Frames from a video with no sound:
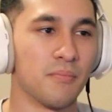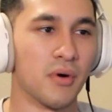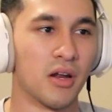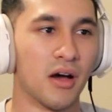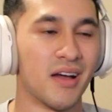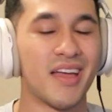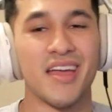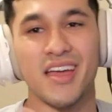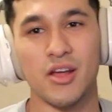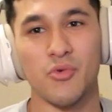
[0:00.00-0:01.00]
But
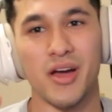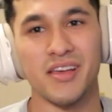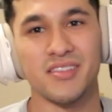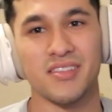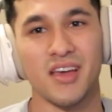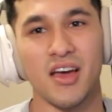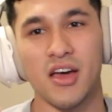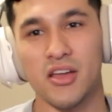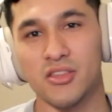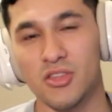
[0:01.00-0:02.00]
anyways,
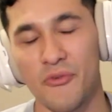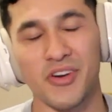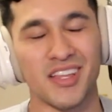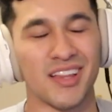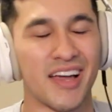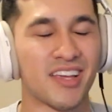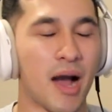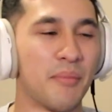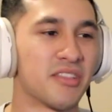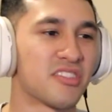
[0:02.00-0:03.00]
don't forget to like,
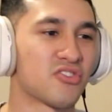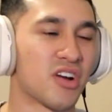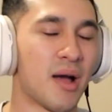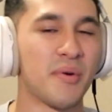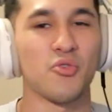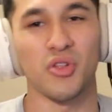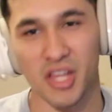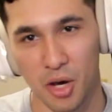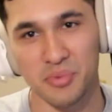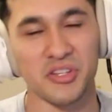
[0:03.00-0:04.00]
comment, and subscribe. It
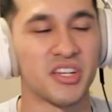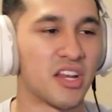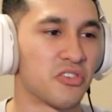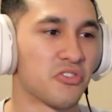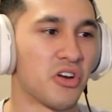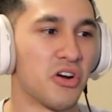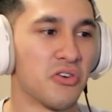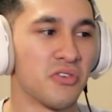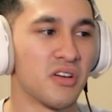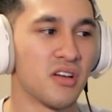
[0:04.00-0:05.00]
really helps the channel
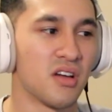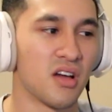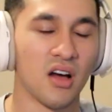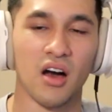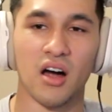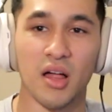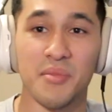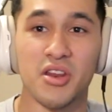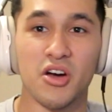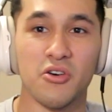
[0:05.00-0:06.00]
grow.
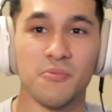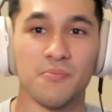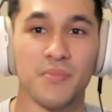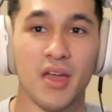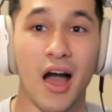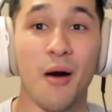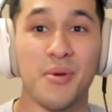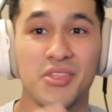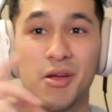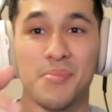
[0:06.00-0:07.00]
Let me know. I'll
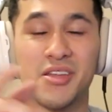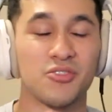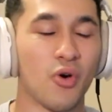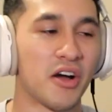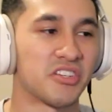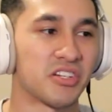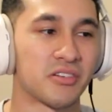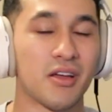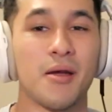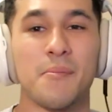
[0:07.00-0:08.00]
be there binge watching
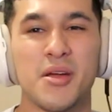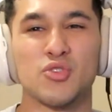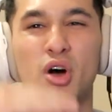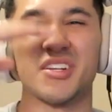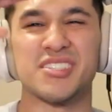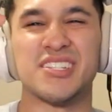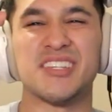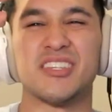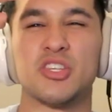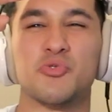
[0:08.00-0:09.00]

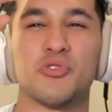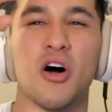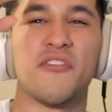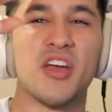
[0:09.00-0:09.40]
season 2 with all